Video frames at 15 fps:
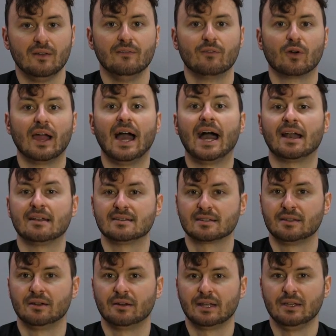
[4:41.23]
For added
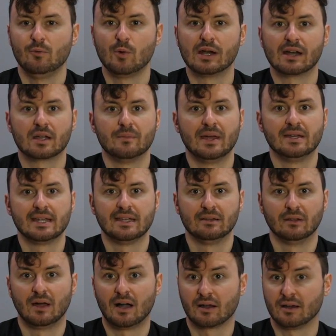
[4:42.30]
security, we recommend a
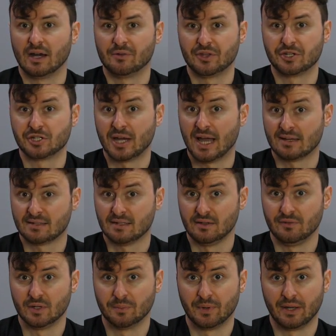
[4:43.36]
lock around the chassis
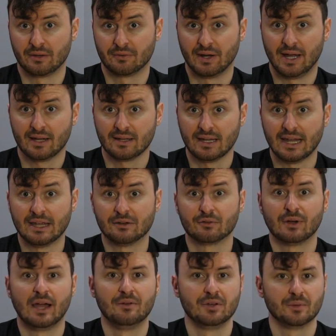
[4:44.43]
of your bike rack and
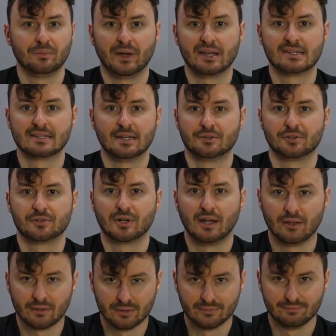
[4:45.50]
around your bike center
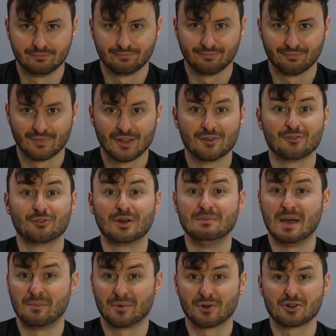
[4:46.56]
triangle.
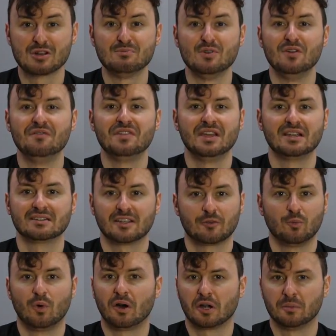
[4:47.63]
Remember to remove things like
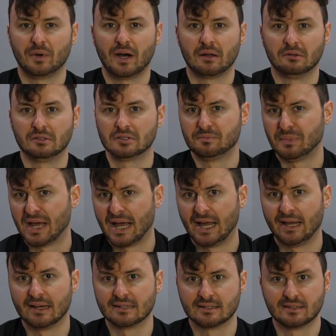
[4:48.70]
water bottles,
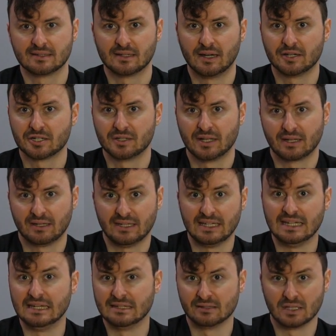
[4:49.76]
bags, and such that can
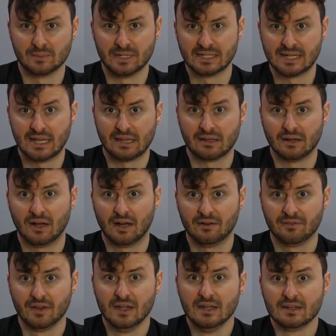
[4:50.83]
easily be taken
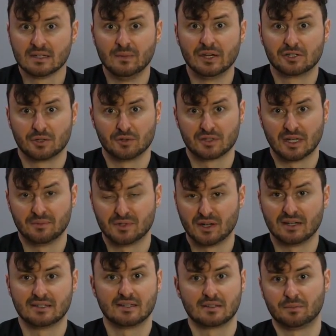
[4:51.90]
off to make sure those items
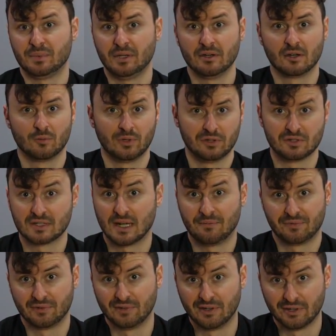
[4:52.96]
don't disappear while you
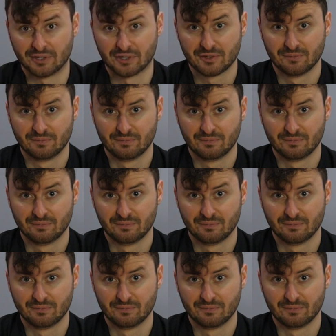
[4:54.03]
stop for lunch.